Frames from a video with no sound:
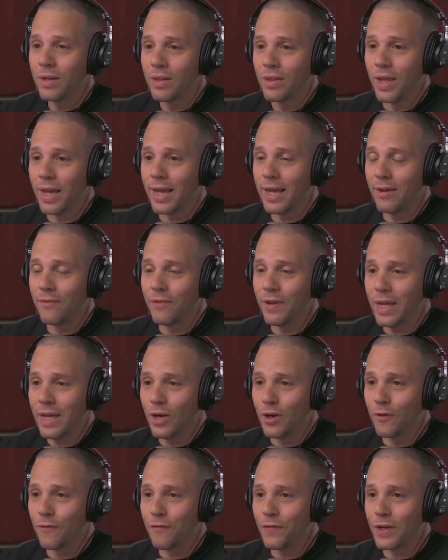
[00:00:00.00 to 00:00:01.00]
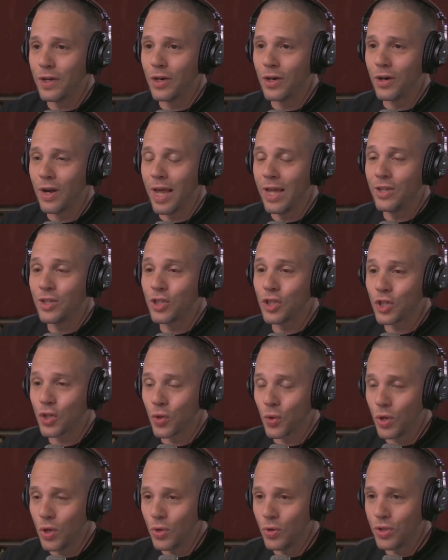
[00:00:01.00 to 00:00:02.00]
they have interfered and
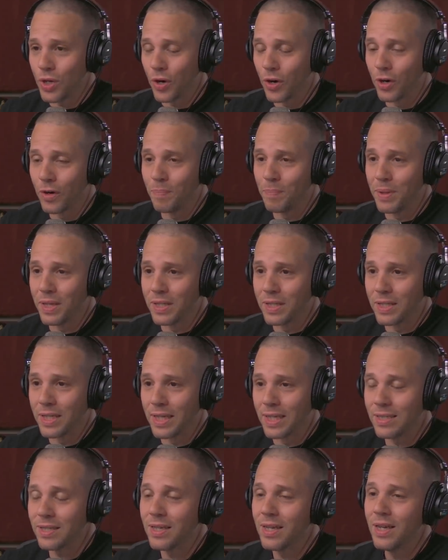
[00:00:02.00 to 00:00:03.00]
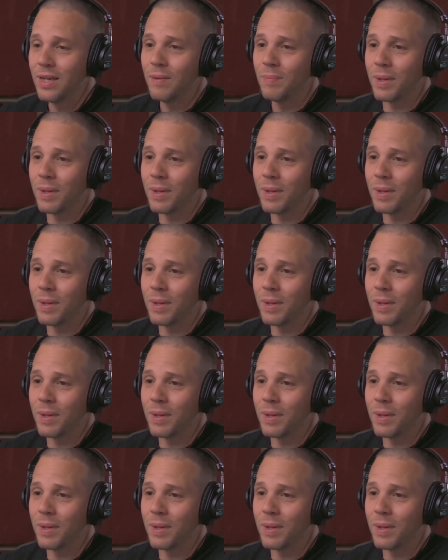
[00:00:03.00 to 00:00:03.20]
screwed the Hurt Business